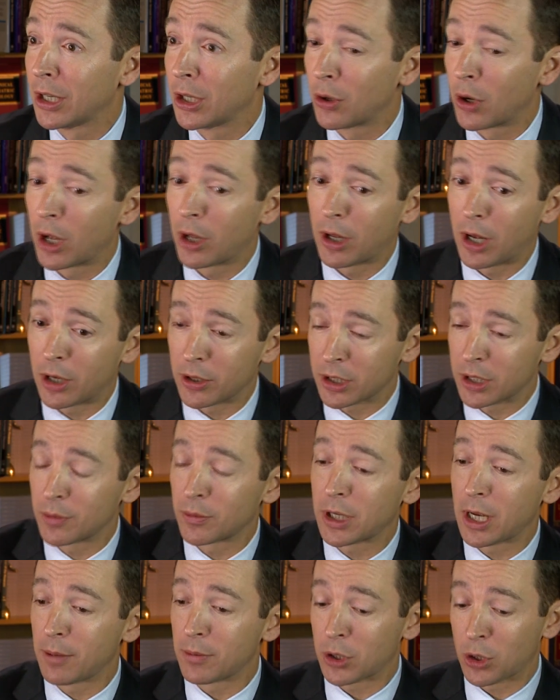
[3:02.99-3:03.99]
I'll
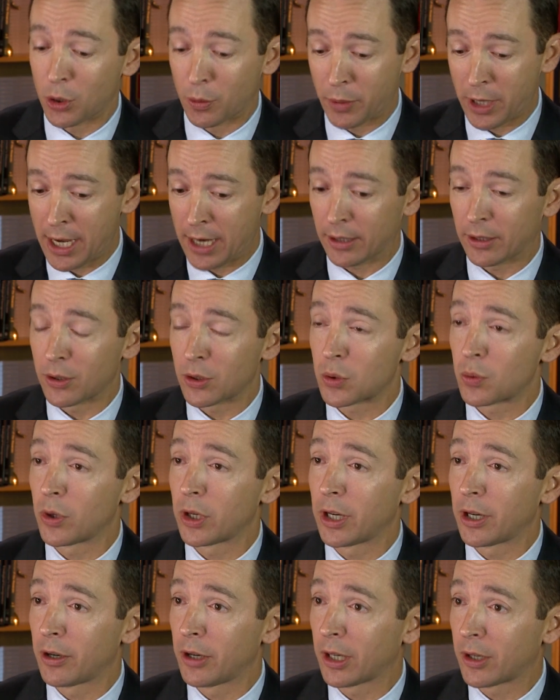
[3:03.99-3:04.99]
sometimes go back, there's
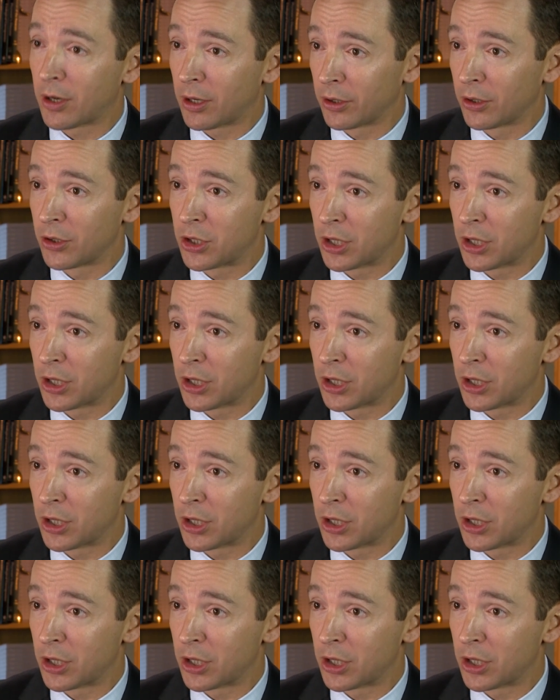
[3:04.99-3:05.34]
one area called